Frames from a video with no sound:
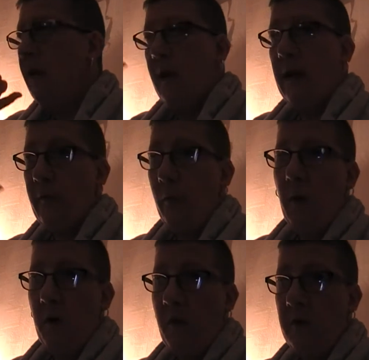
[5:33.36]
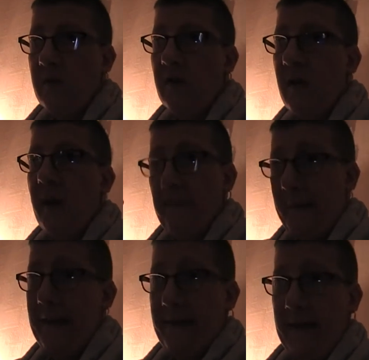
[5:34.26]
I do what I want,
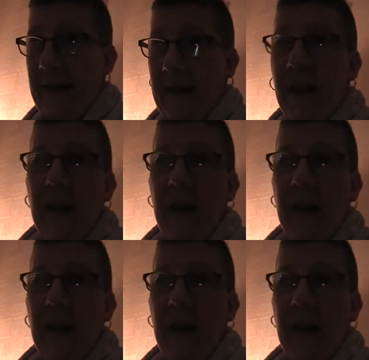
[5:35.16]
basically.